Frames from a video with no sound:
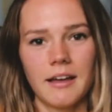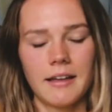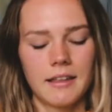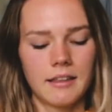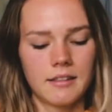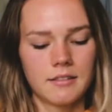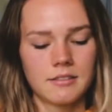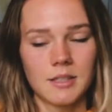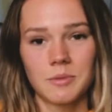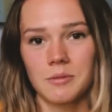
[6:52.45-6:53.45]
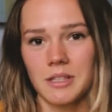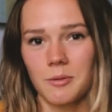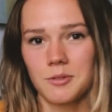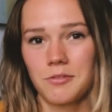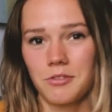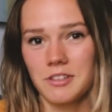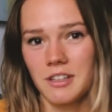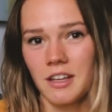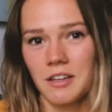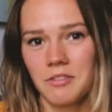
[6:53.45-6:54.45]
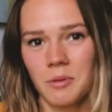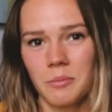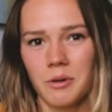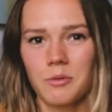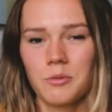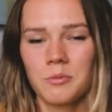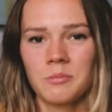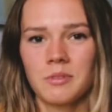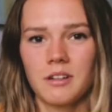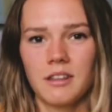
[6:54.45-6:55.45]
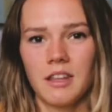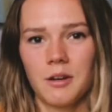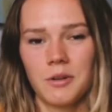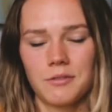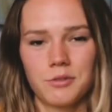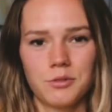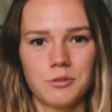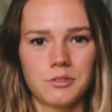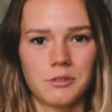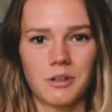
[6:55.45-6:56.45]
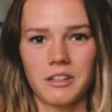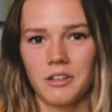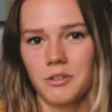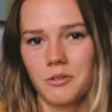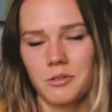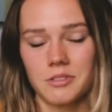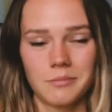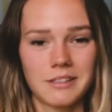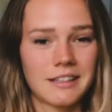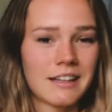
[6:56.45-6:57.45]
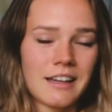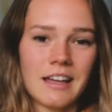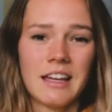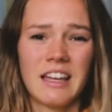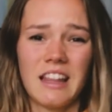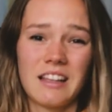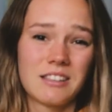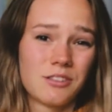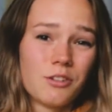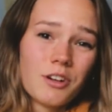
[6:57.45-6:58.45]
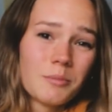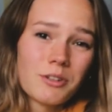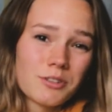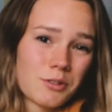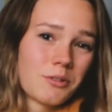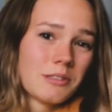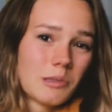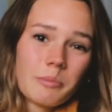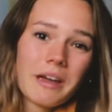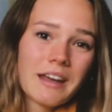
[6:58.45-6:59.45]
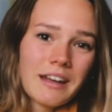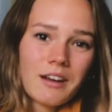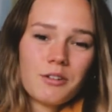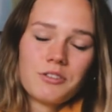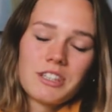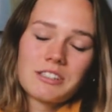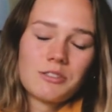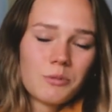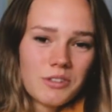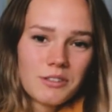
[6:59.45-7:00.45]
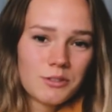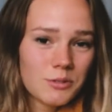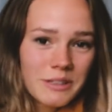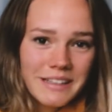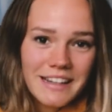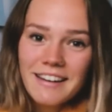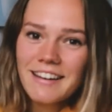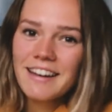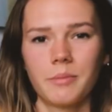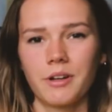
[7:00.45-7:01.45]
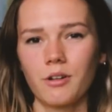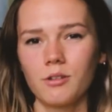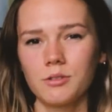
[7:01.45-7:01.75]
and sometimes I was freezing even in my room, and then you have to use a radiator or something, and that's annoying because you're in Spain and you just don't want to do it. But it